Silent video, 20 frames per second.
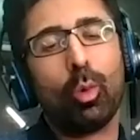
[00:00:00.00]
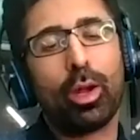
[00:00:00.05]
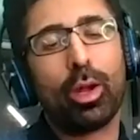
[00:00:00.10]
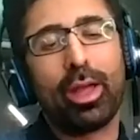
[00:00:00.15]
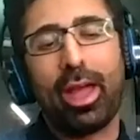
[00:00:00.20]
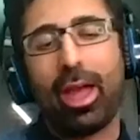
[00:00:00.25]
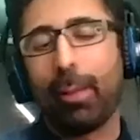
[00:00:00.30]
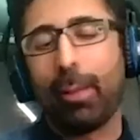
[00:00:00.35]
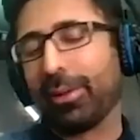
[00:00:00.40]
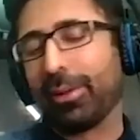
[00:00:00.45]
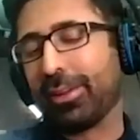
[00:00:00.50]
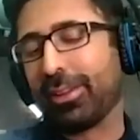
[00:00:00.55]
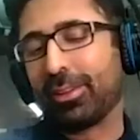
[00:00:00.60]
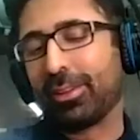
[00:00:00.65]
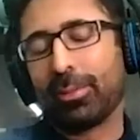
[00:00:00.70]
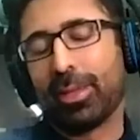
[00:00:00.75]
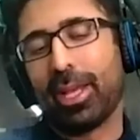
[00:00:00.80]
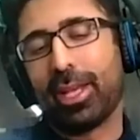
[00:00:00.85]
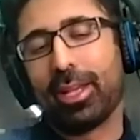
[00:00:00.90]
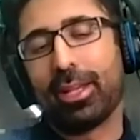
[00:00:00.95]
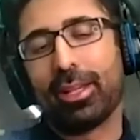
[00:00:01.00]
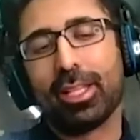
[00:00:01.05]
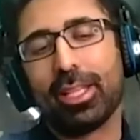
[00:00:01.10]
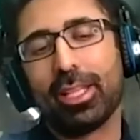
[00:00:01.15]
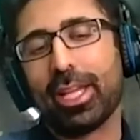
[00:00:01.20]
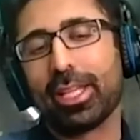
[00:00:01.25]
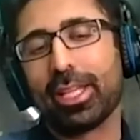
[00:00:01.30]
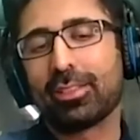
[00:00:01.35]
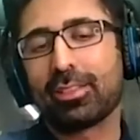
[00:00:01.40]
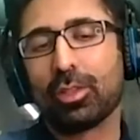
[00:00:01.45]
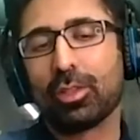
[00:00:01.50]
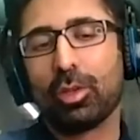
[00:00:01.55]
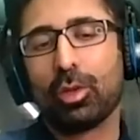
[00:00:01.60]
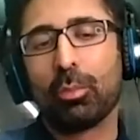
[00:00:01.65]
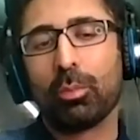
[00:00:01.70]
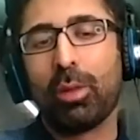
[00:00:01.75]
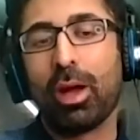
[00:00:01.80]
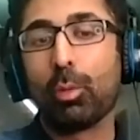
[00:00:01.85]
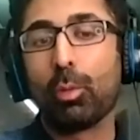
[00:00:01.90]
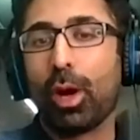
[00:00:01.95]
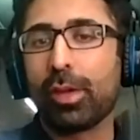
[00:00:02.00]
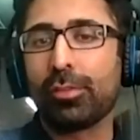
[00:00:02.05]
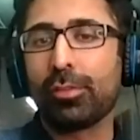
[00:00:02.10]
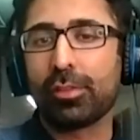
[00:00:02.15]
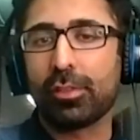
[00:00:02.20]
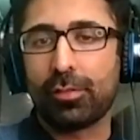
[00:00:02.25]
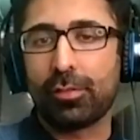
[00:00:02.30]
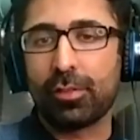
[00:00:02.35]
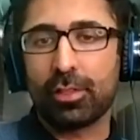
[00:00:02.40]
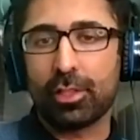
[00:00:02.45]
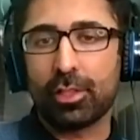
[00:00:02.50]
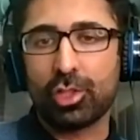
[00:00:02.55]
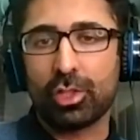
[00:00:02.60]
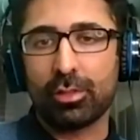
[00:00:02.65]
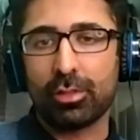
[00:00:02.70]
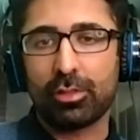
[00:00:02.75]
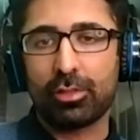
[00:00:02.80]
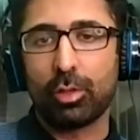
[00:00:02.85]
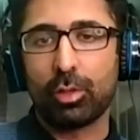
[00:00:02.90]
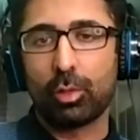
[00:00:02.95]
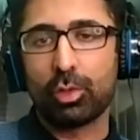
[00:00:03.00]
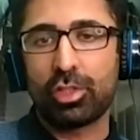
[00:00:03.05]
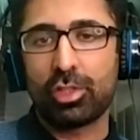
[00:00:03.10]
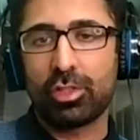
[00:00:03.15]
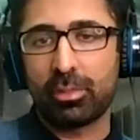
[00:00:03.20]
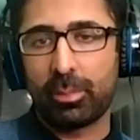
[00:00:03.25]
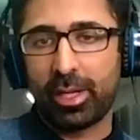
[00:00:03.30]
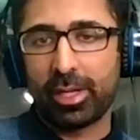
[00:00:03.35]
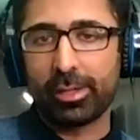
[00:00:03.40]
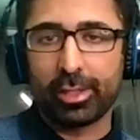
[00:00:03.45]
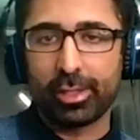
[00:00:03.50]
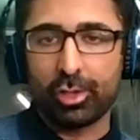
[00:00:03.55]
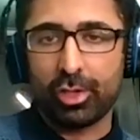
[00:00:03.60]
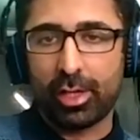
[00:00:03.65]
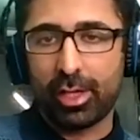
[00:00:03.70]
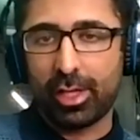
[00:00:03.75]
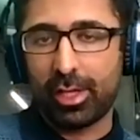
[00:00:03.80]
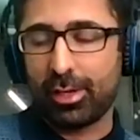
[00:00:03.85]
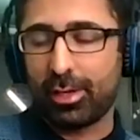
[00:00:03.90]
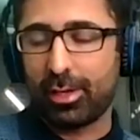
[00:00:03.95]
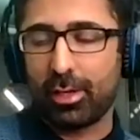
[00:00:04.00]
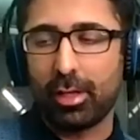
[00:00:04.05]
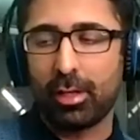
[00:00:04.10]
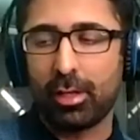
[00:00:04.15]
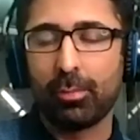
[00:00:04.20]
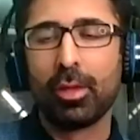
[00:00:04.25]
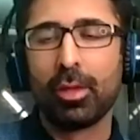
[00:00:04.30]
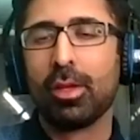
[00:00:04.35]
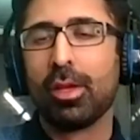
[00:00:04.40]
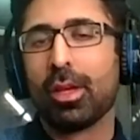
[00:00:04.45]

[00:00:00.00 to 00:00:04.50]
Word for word: what happened is, man, like, so my wife is a physician, so she's American trained and all.